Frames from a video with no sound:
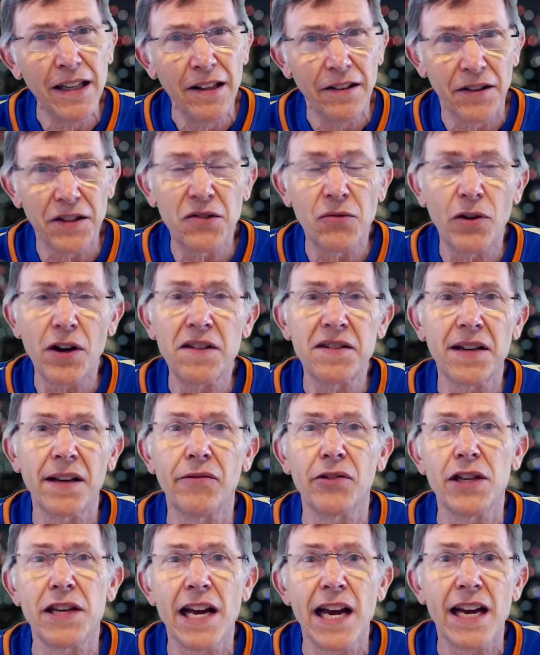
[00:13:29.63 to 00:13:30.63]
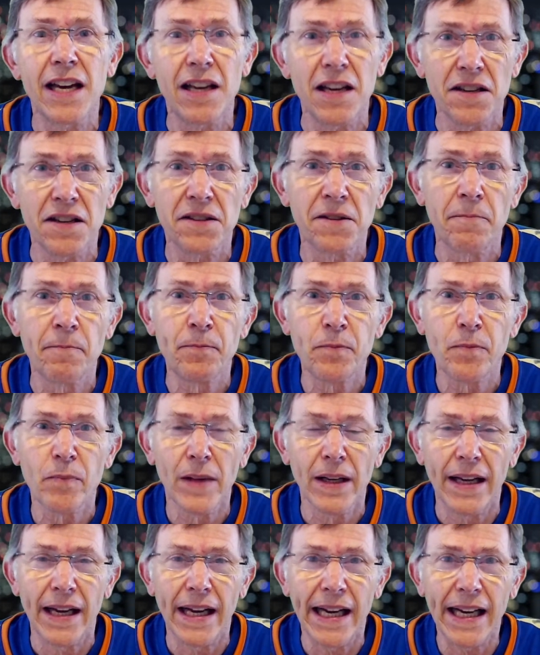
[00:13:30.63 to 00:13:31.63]
the 27 Yankees,
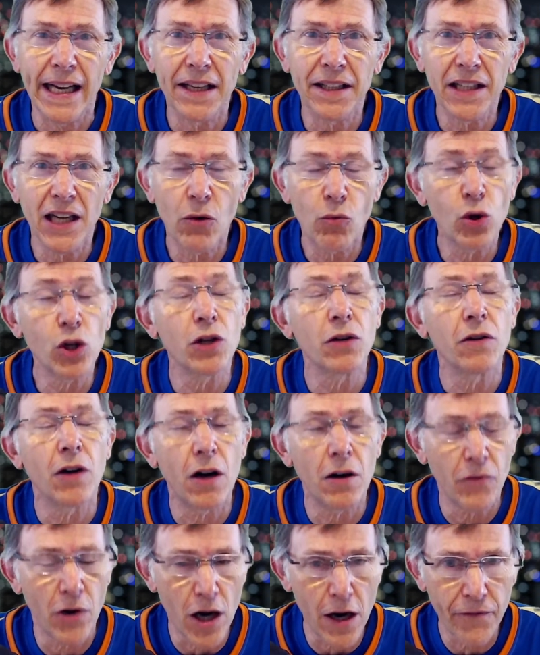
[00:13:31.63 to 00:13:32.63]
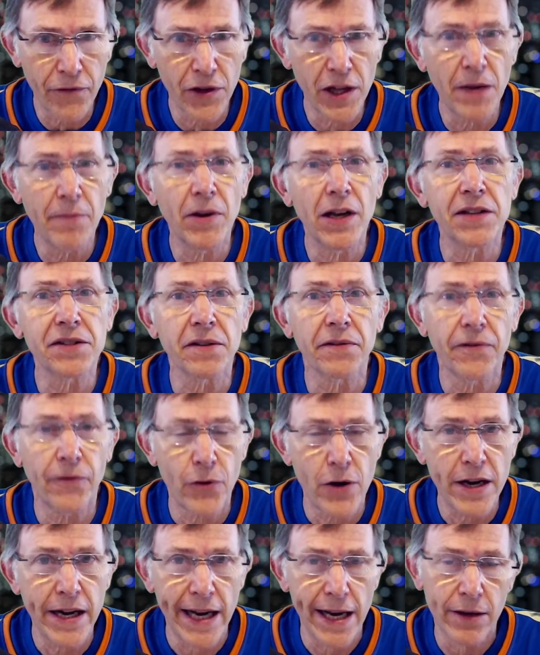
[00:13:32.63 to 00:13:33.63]
and we'll offer them as a
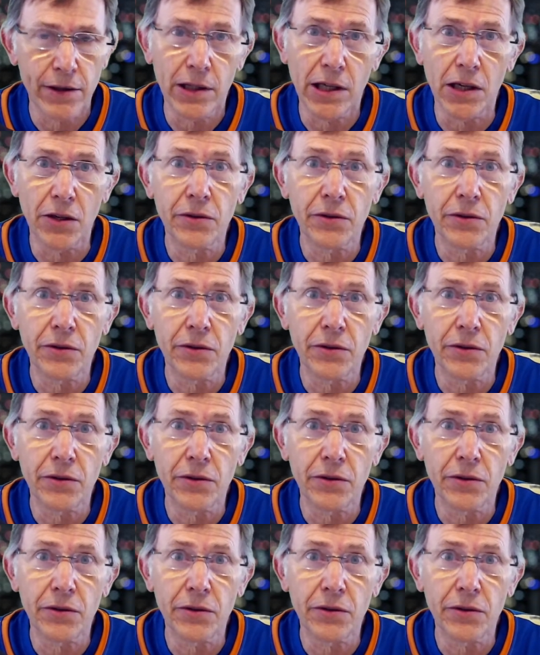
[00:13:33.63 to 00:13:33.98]
free download.